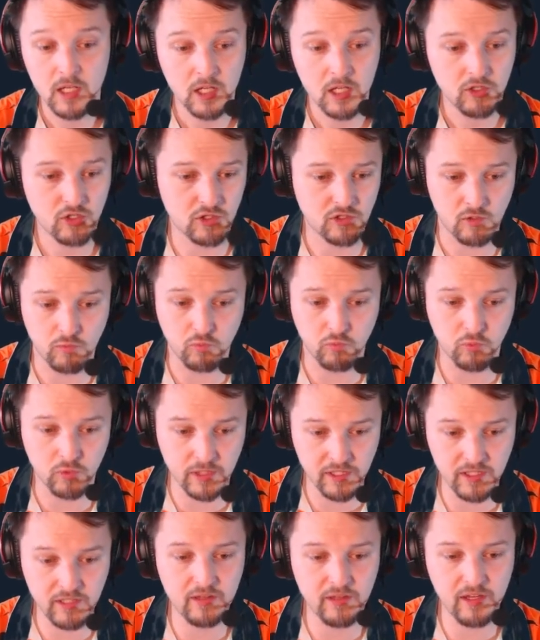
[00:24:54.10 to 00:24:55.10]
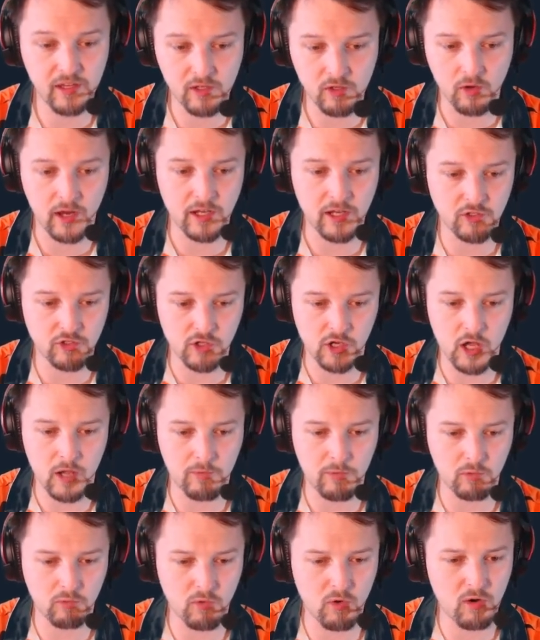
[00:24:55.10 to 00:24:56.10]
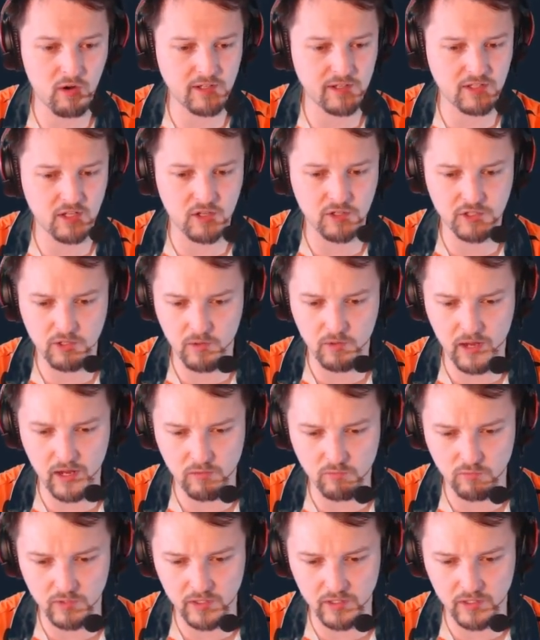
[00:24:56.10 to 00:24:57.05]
Just a really great job. Aurora is also a